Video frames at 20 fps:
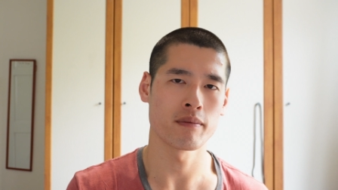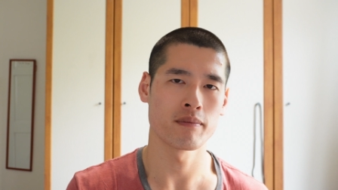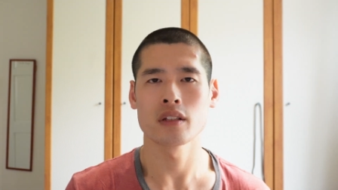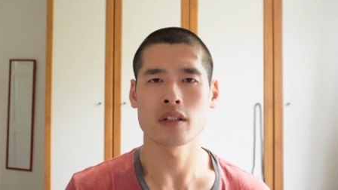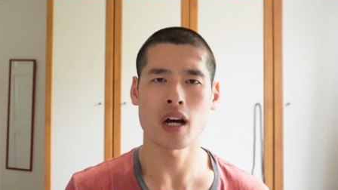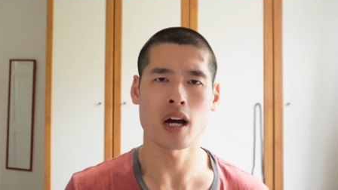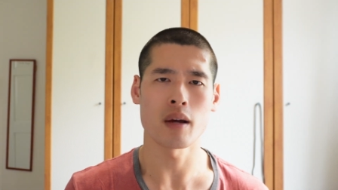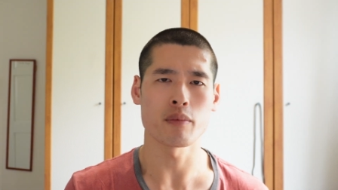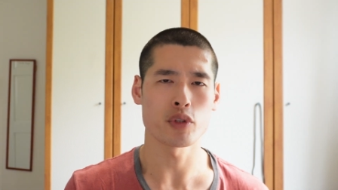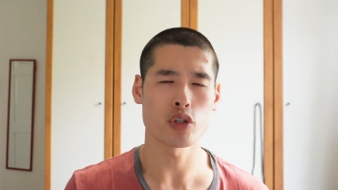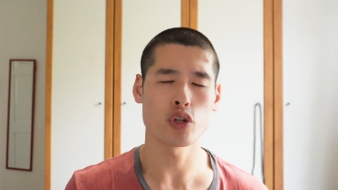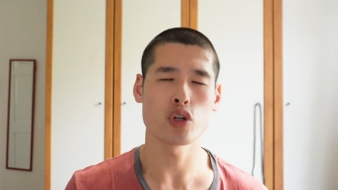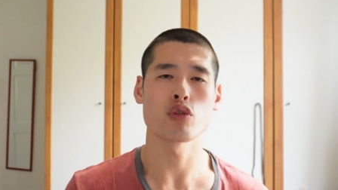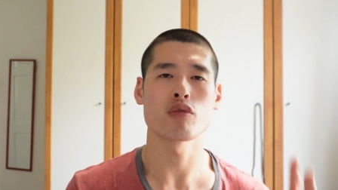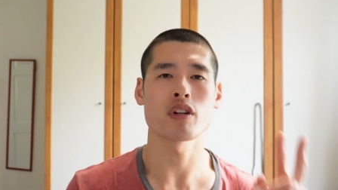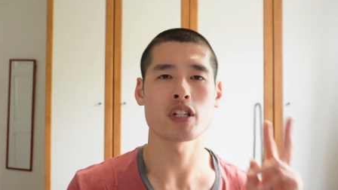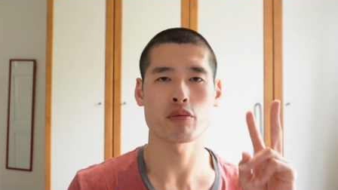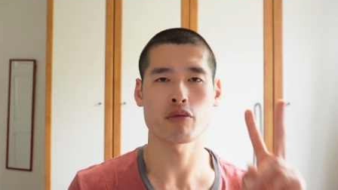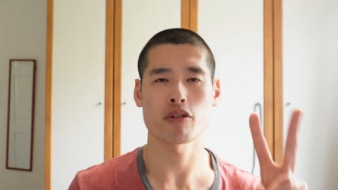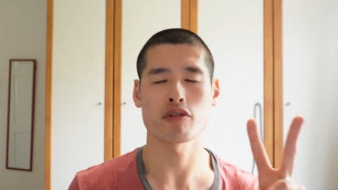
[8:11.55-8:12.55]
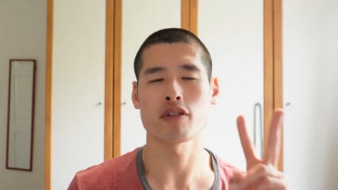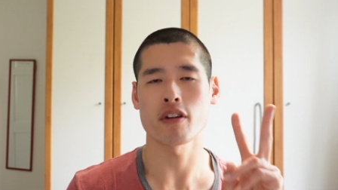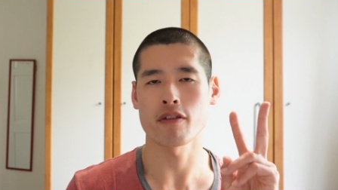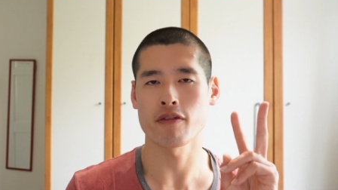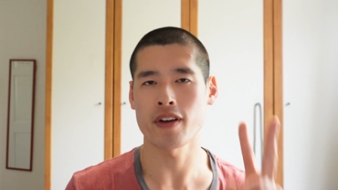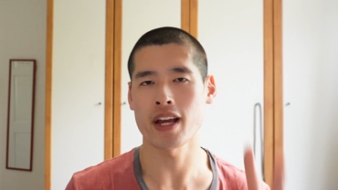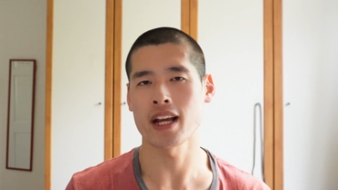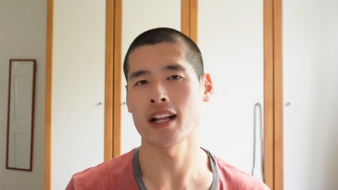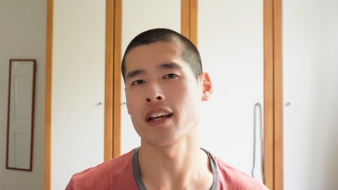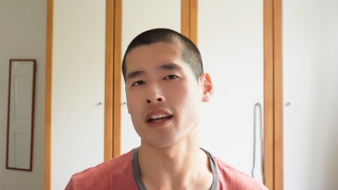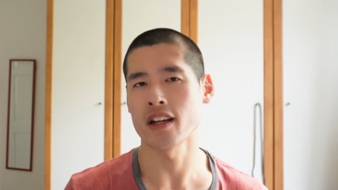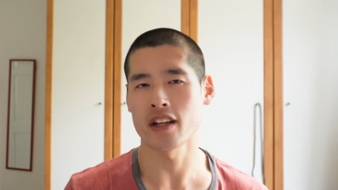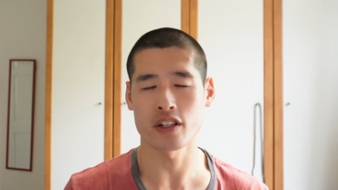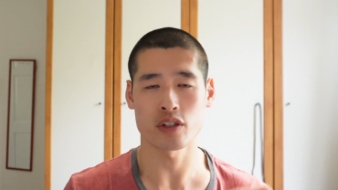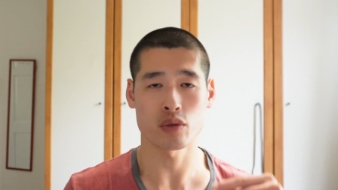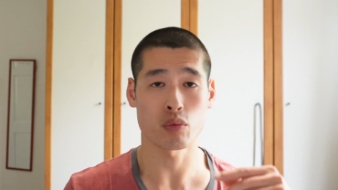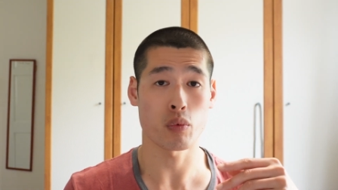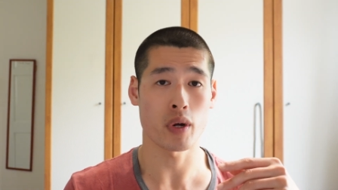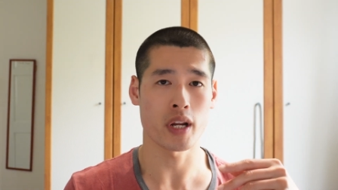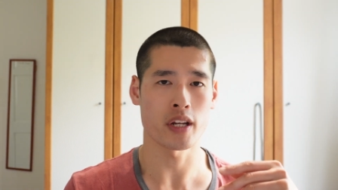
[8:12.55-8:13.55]
Type 2 respiratory failure
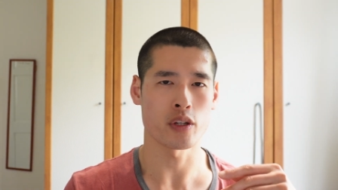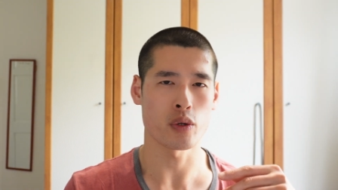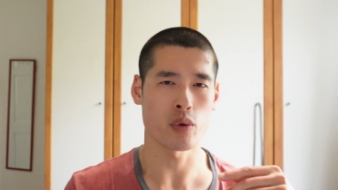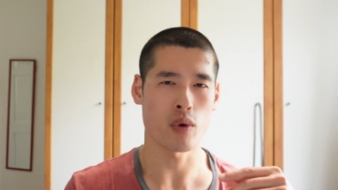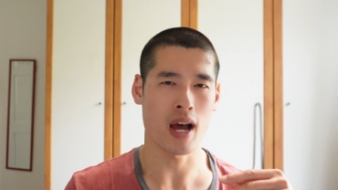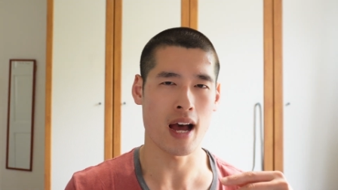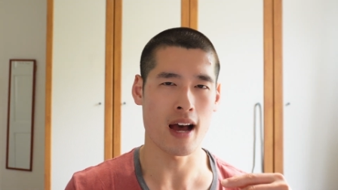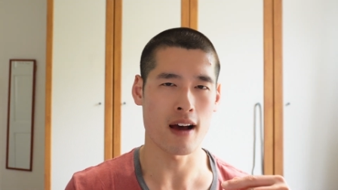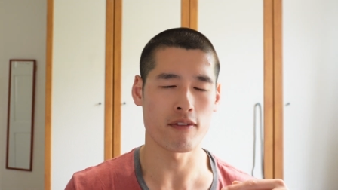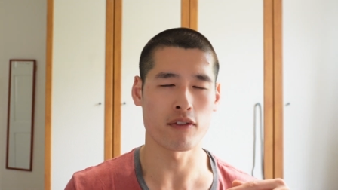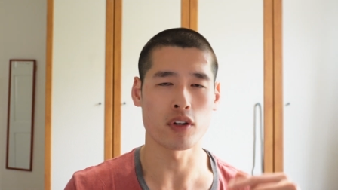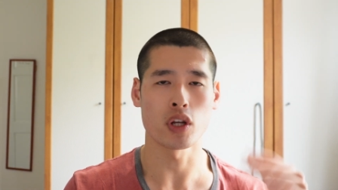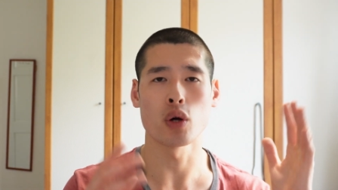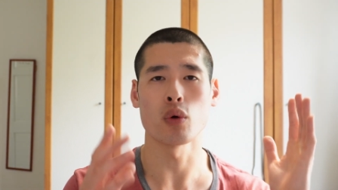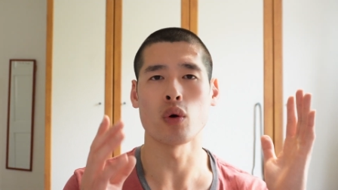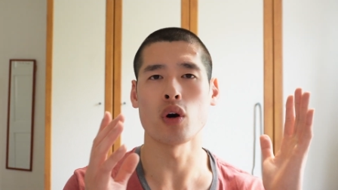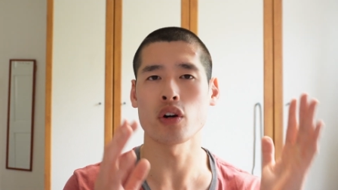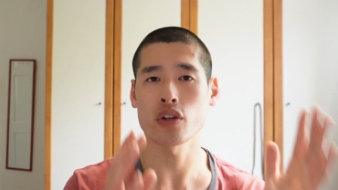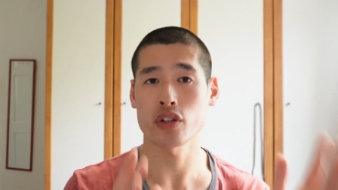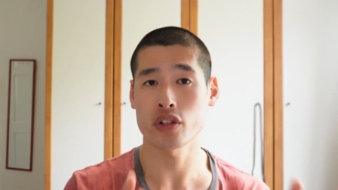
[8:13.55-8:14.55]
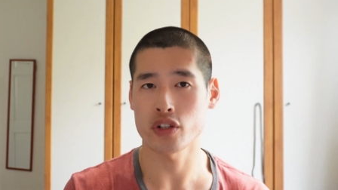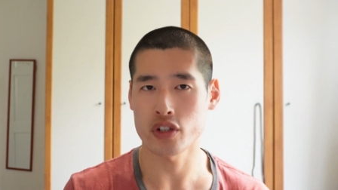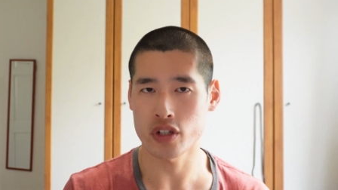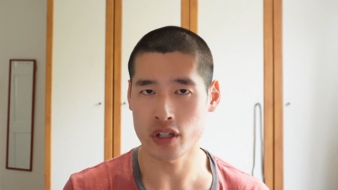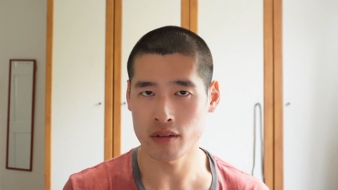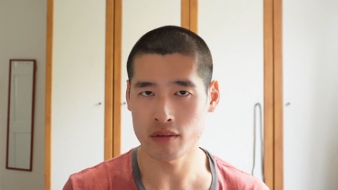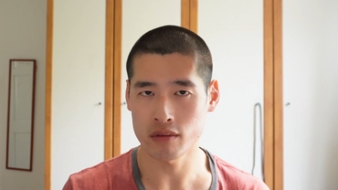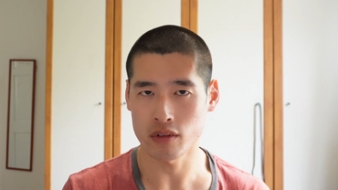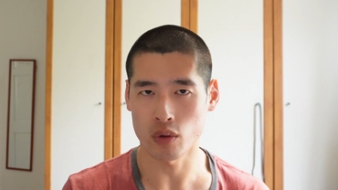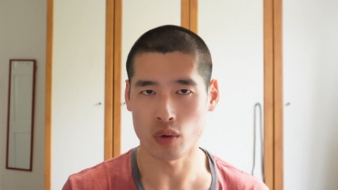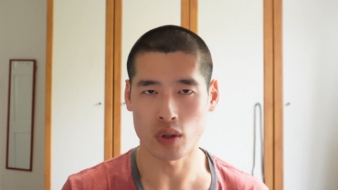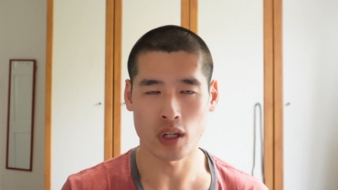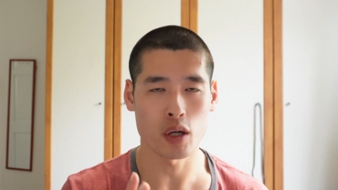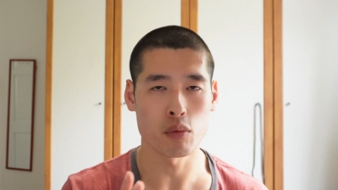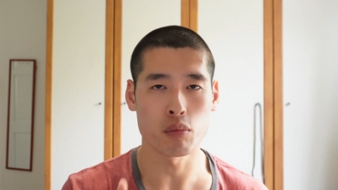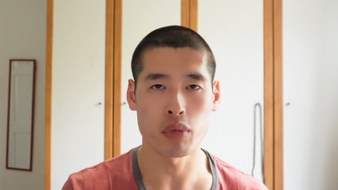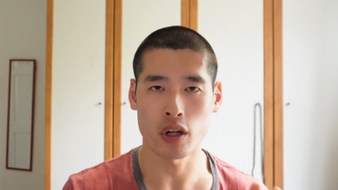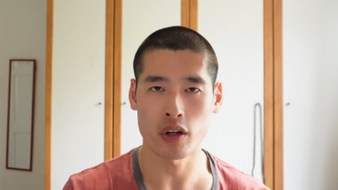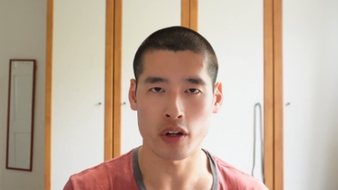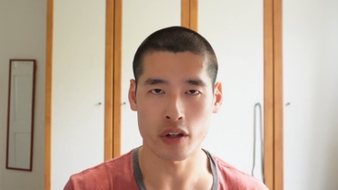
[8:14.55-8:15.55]
is when you have low oxygen or low
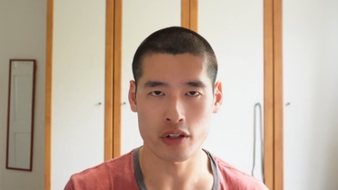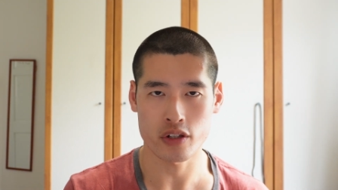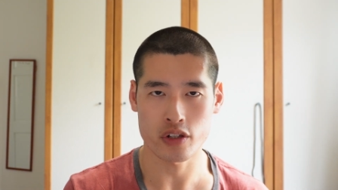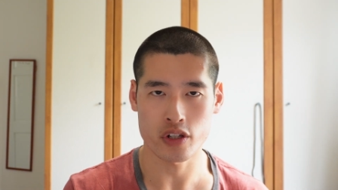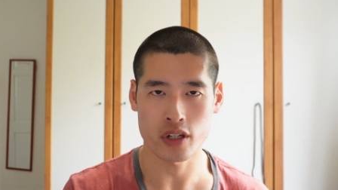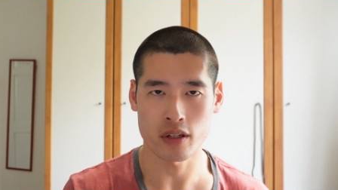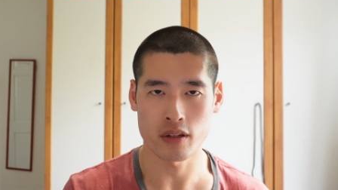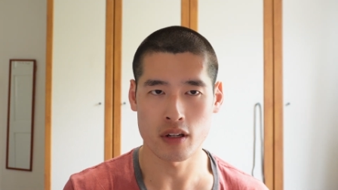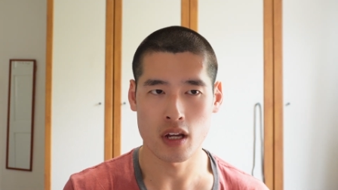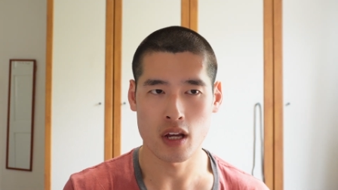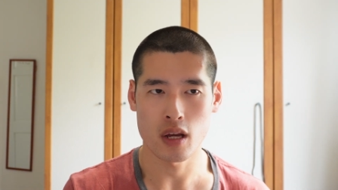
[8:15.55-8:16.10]
blood oxygen,